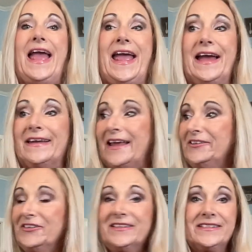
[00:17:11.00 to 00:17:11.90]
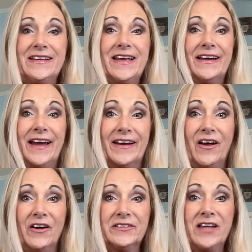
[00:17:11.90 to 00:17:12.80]
And as you can see, I got
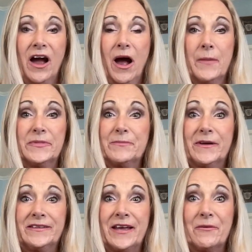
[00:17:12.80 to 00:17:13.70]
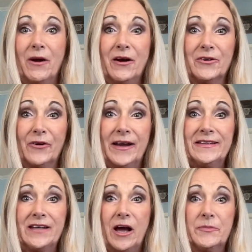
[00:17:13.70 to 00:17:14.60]
all tops, but they were all
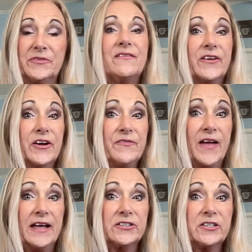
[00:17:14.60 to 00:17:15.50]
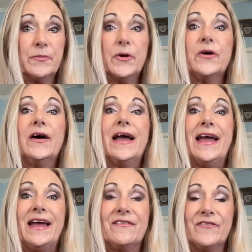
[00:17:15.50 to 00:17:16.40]
great tops, very fashionable
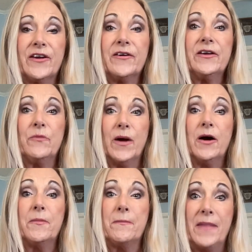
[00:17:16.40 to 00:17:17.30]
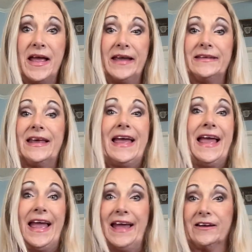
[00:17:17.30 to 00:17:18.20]
and very well made.
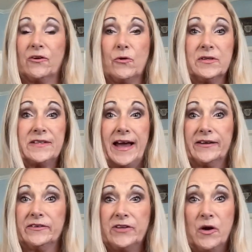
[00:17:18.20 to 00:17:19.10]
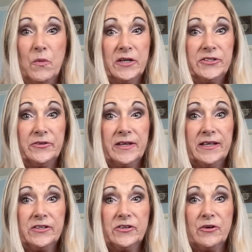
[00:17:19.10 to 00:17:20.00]
And of course, I don't know what you'll
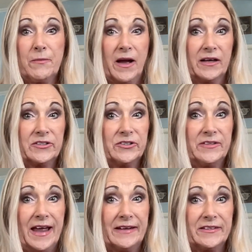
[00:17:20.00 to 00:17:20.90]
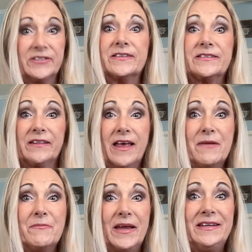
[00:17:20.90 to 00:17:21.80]
get in your box. You'd have to just
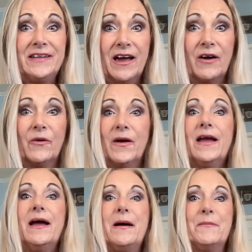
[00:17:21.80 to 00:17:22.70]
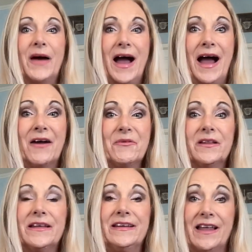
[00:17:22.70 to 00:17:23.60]
let me know. But I
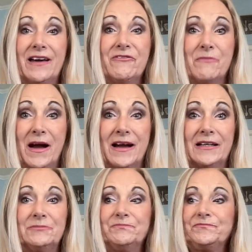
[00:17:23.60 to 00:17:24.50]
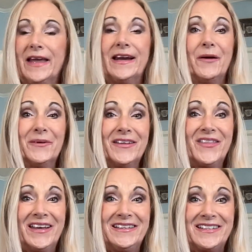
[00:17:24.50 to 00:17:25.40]
really love mine, and I want to
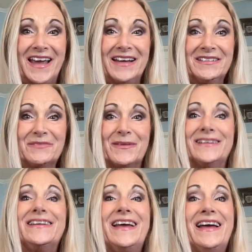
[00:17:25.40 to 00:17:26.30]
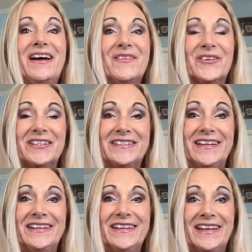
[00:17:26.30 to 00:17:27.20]
thank Jasmine for
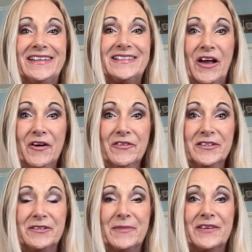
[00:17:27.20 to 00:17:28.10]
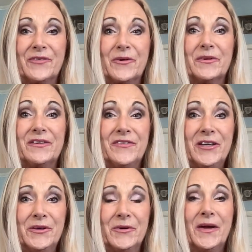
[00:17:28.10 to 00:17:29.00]
sending these over to me for
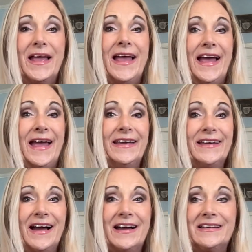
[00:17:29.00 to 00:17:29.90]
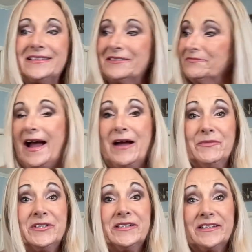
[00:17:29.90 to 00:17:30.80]
review. And guys,
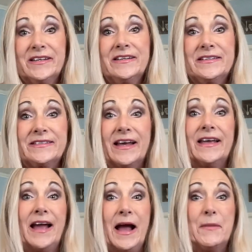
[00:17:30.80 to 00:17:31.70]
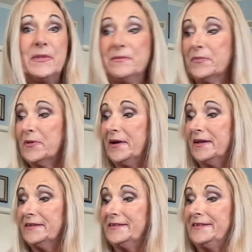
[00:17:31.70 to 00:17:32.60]
I'm just going to say I'm
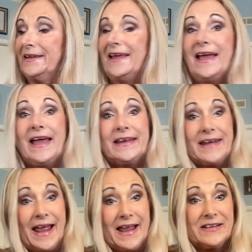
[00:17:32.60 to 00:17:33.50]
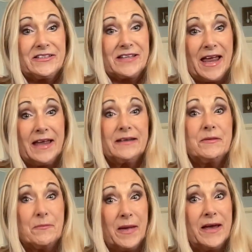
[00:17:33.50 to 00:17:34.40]
impressed, and hashtag
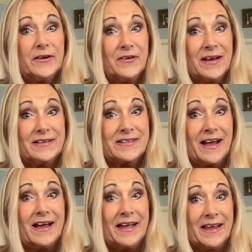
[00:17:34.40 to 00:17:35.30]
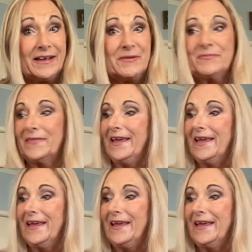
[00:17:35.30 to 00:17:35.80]
better as I am.